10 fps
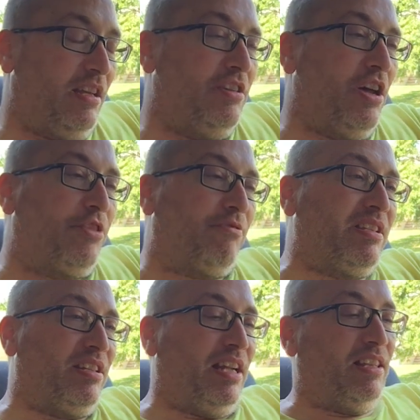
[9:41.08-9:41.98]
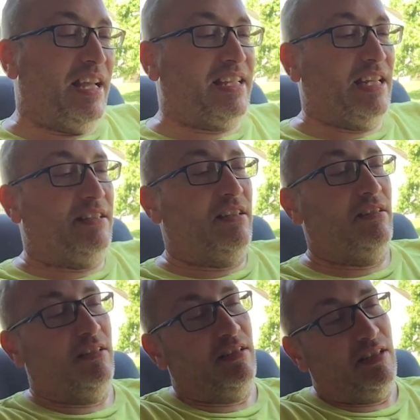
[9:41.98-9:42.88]
Another reason I like it
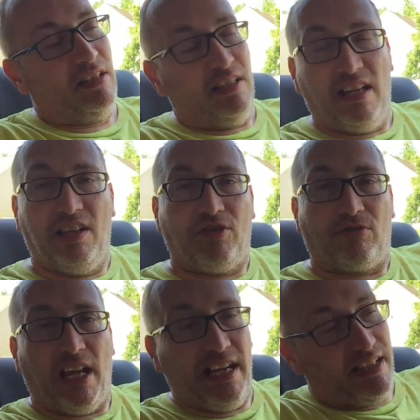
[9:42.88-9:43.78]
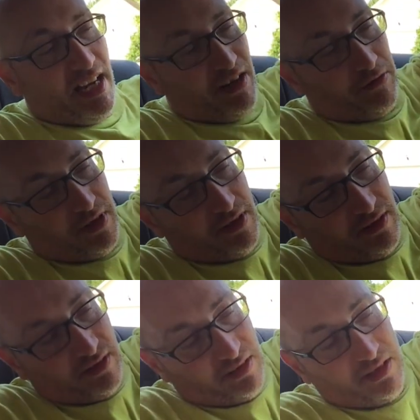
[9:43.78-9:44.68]
is your takedown.
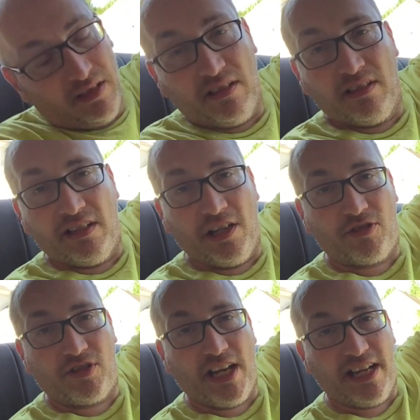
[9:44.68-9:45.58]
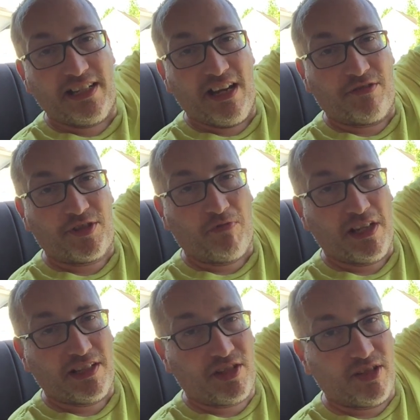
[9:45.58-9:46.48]
Here's your takedown
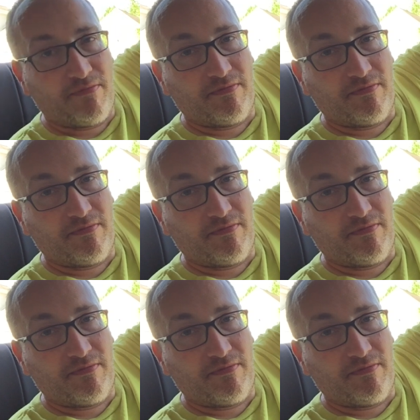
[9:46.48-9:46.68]
switch,